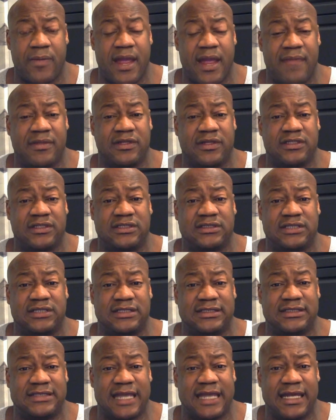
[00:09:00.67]
payment, the, the
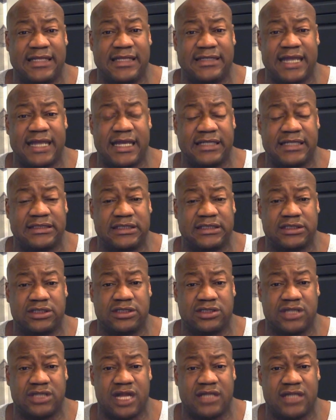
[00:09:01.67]
state taking
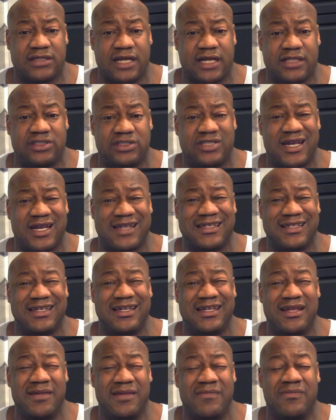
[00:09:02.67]
$600 out of his check, and then
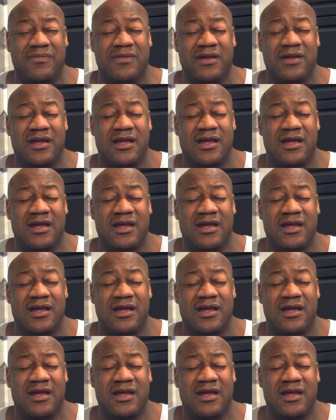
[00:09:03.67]
him